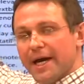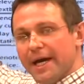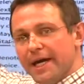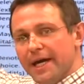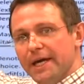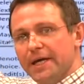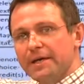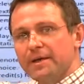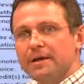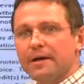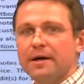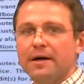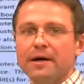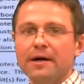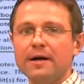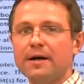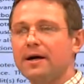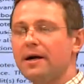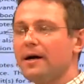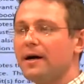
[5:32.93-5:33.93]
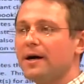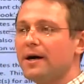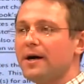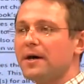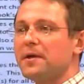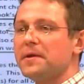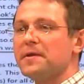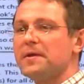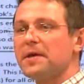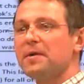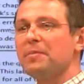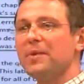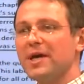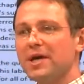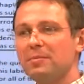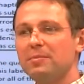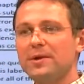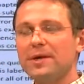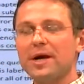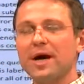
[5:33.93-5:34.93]
A, there may
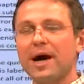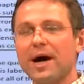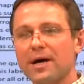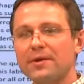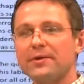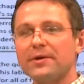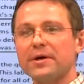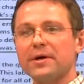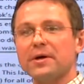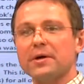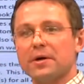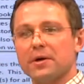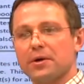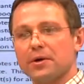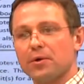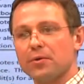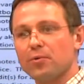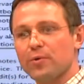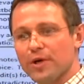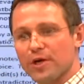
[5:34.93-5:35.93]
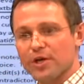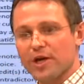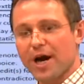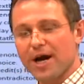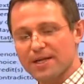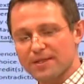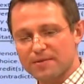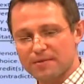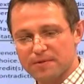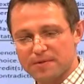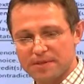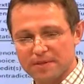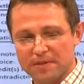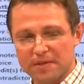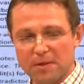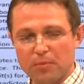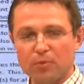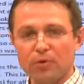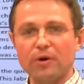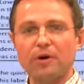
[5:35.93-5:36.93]
be other answers that
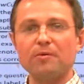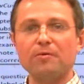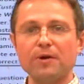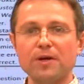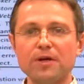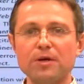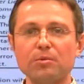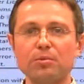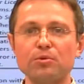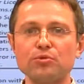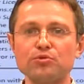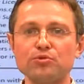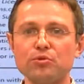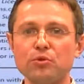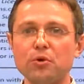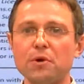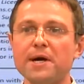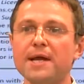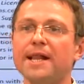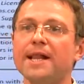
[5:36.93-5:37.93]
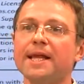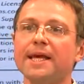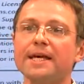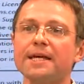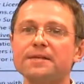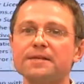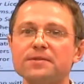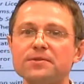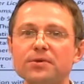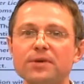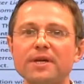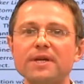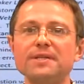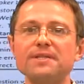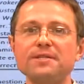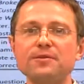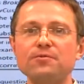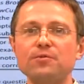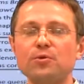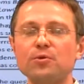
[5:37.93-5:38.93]
are more available. So it is really
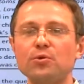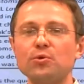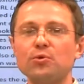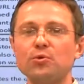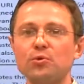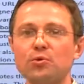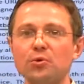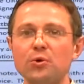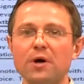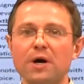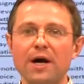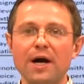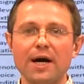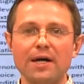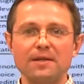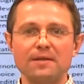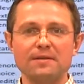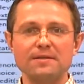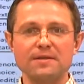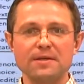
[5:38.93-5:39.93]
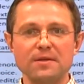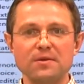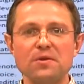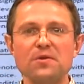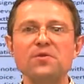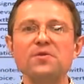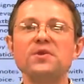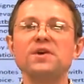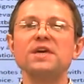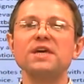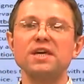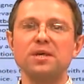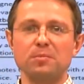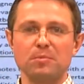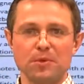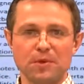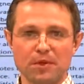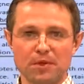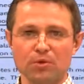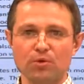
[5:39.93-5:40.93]
difficult to understand the thinking
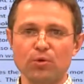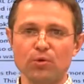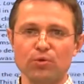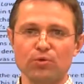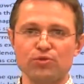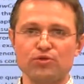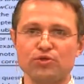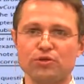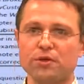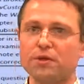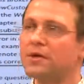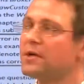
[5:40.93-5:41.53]
methodology.